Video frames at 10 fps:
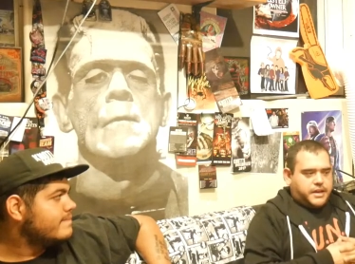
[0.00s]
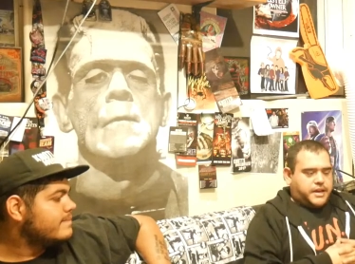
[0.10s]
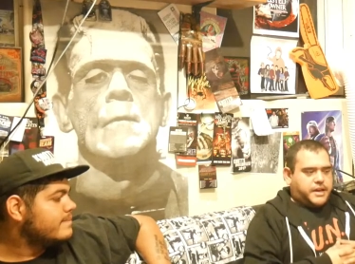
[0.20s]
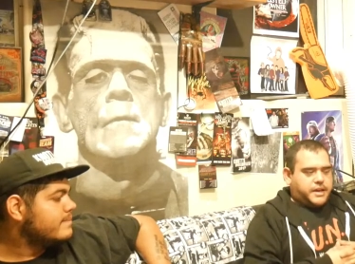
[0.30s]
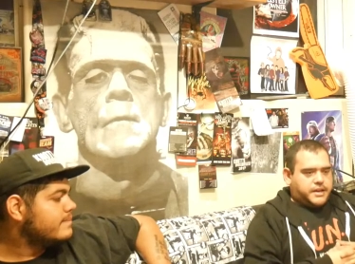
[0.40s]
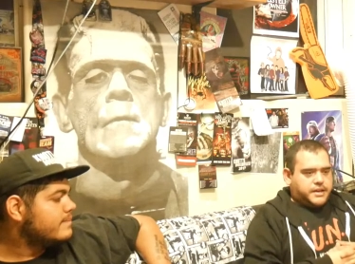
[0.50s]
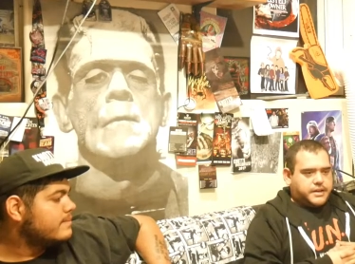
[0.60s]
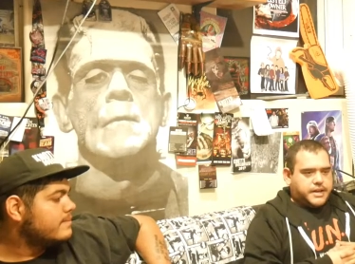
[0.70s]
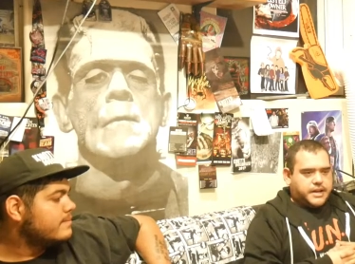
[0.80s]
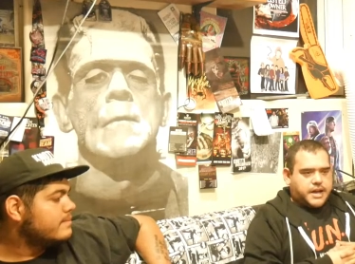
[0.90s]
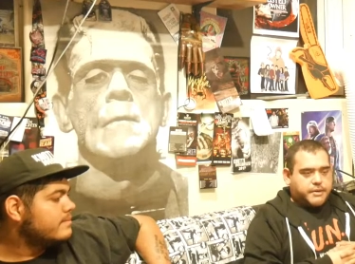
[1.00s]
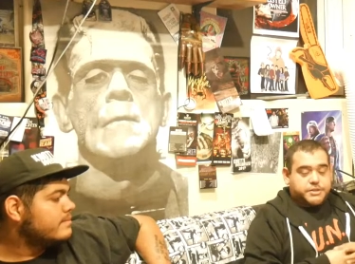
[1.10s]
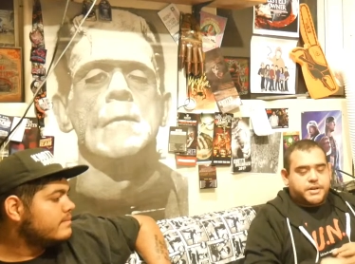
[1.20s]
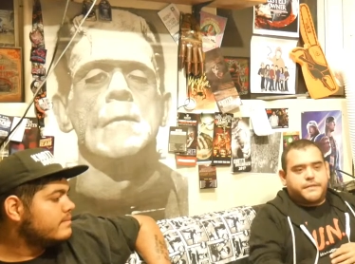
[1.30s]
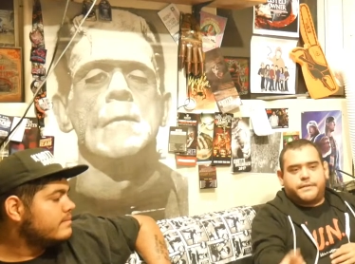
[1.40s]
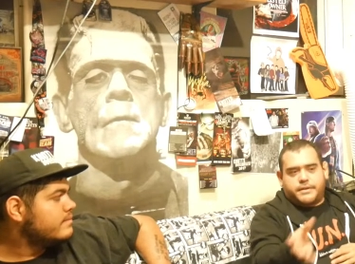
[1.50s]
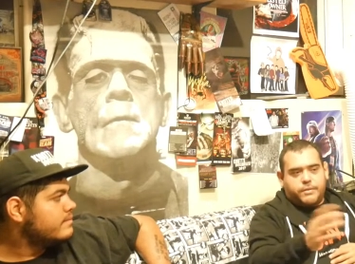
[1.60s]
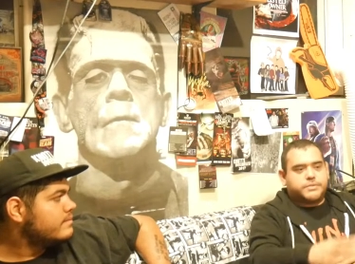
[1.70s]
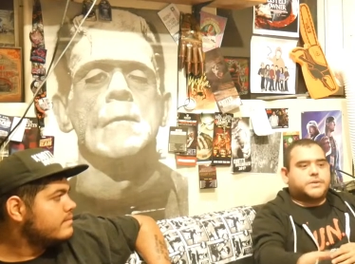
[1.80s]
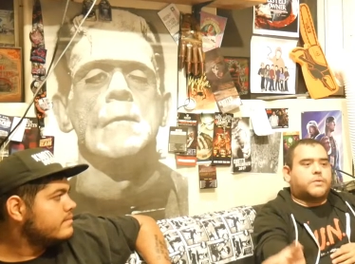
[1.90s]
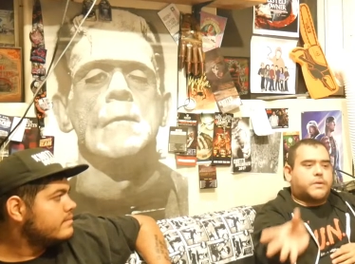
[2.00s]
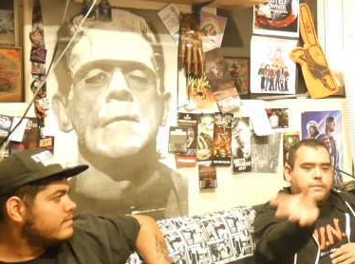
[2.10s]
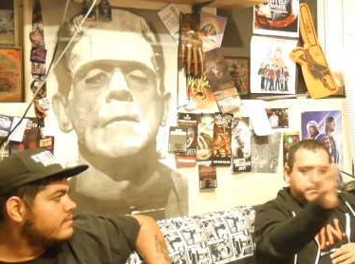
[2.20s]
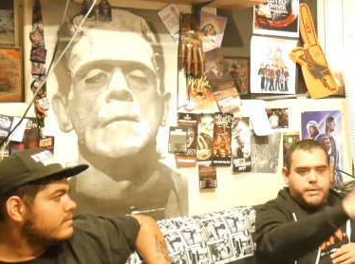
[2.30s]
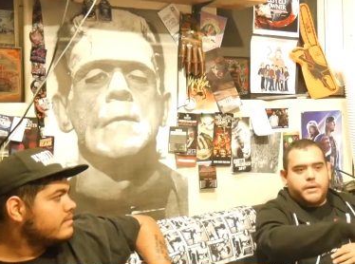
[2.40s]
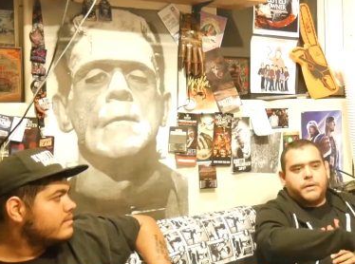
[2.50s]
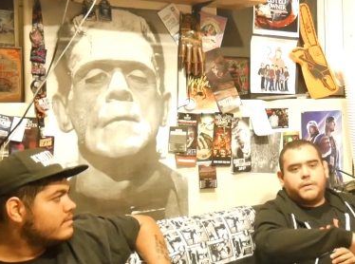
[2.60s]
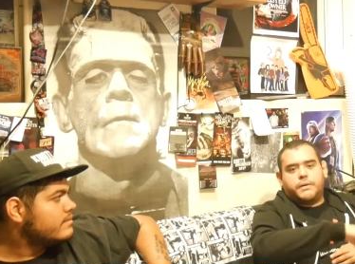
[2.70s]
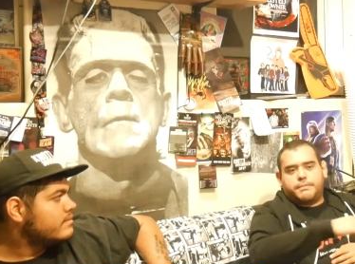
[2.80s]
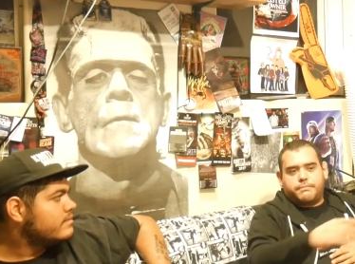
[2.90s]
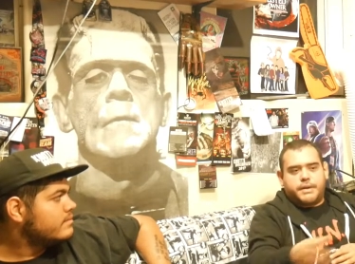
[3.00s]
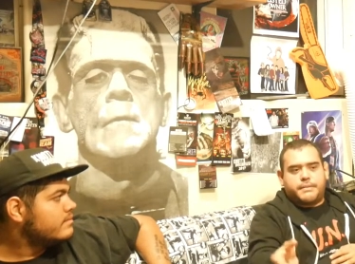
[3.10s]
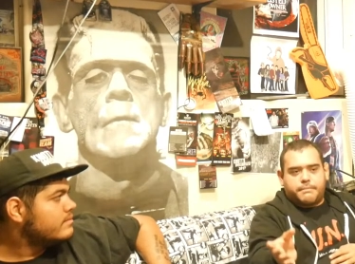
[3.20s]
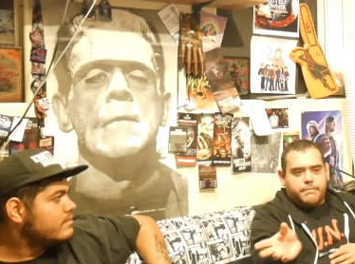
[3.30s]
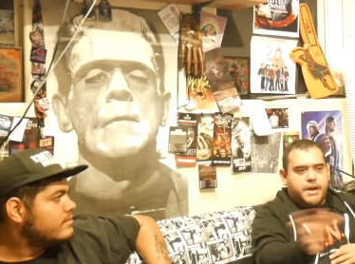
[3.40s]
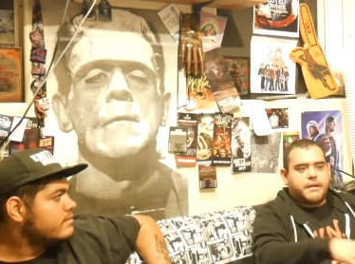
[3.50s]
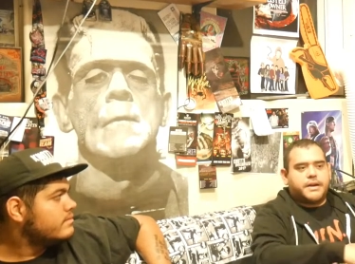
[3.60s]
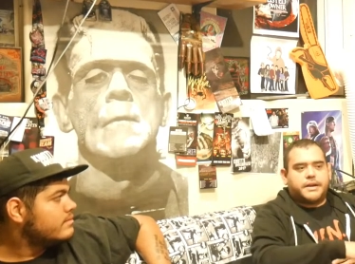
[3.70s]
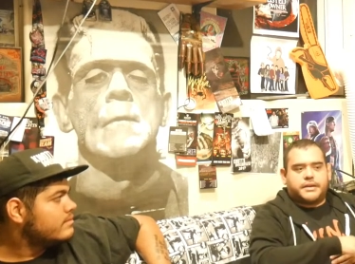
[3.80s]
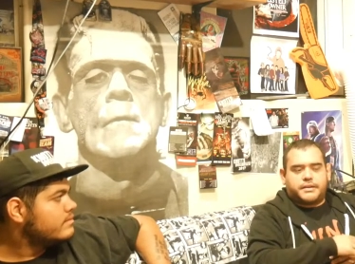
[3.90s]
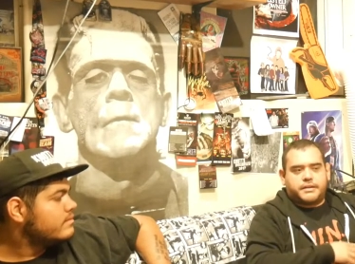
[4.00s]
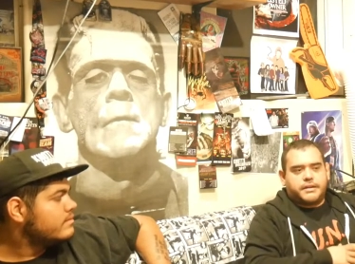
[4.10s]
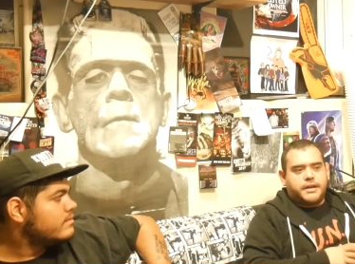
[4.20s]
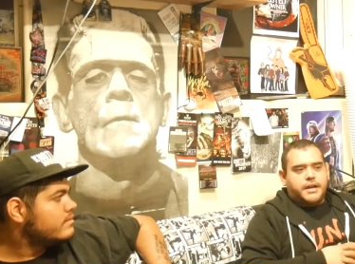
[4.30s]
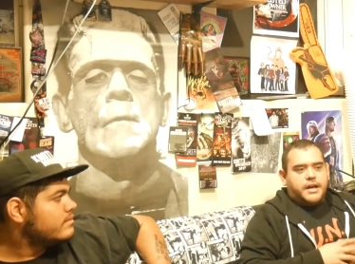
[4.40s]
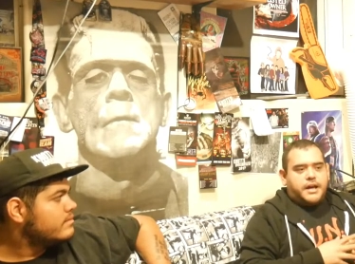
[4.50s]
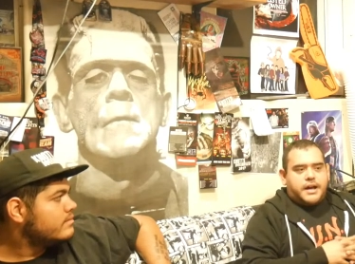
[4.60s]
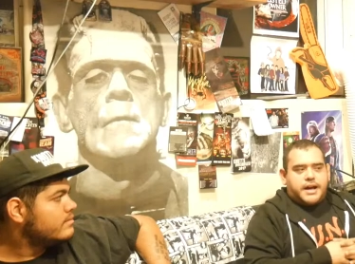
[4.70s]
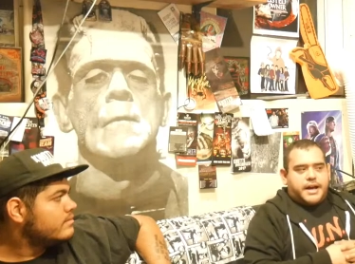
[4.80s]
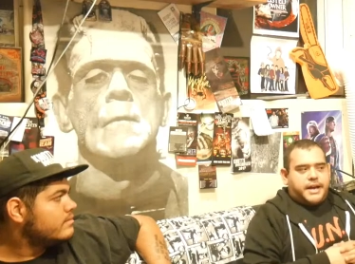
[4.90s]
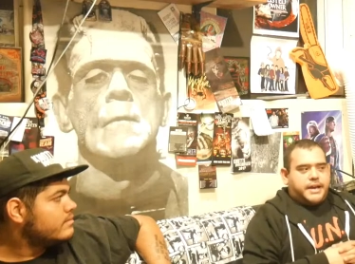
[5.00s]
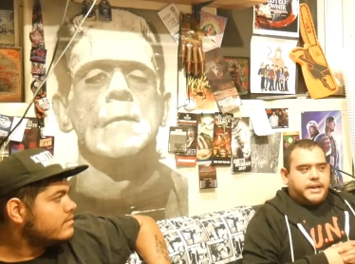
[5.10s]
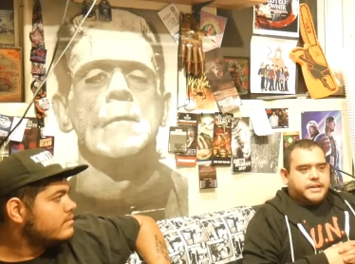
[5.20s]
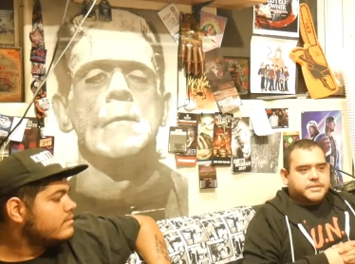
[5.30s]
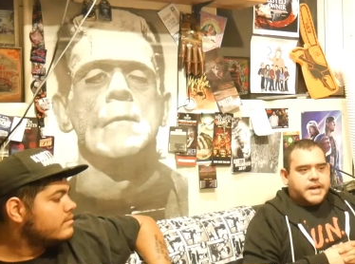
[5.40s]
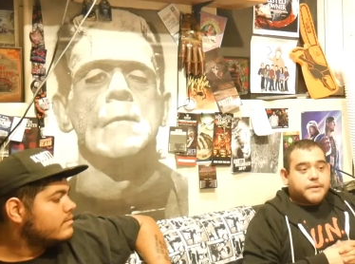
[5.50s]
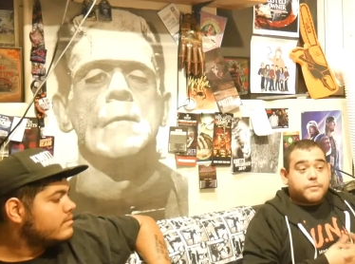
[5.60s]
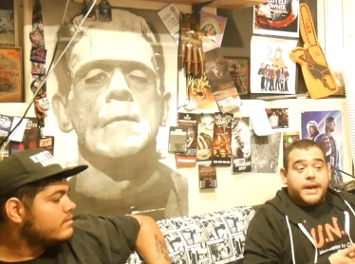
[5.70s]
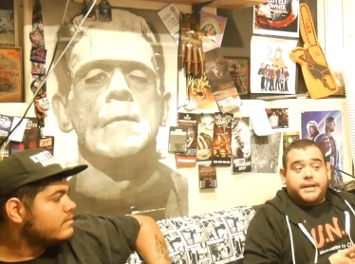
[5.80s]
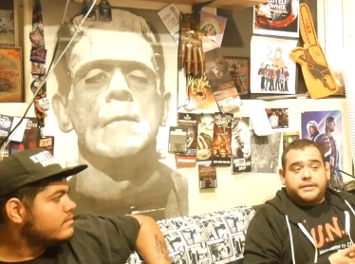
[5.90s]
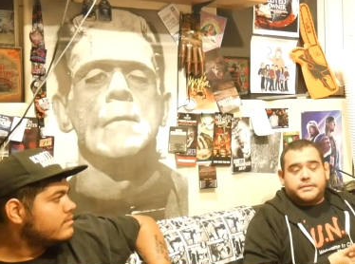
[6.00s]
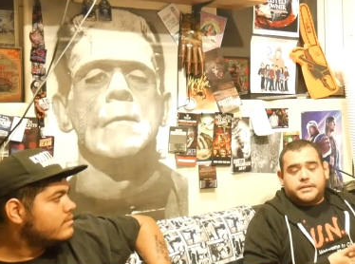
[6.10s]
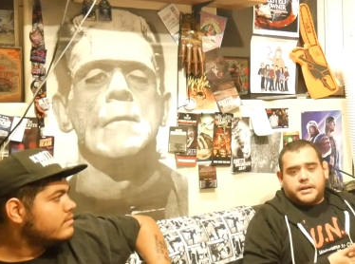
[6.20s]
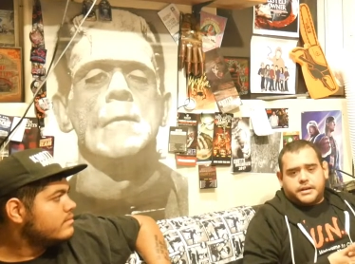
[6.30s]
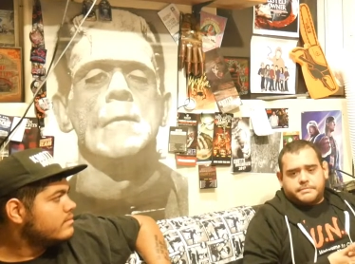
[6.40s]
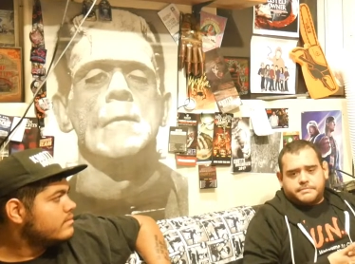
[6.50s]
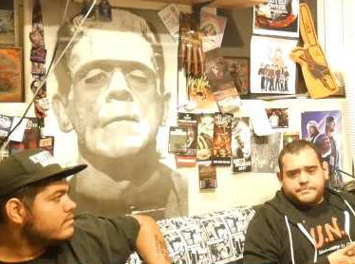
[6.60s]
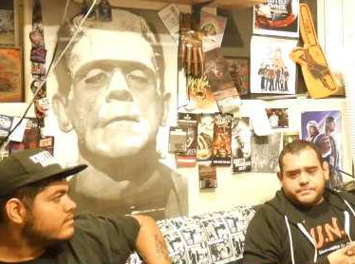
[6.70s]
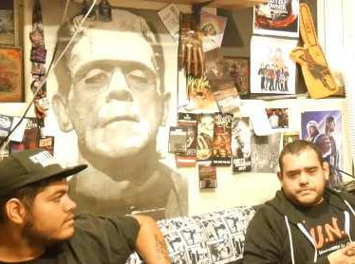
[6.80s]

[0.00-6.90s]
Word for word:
Speaker 1: And uh, I was trying to figure out what was going on with Bo and and, and Merrick, and I because I write. Um,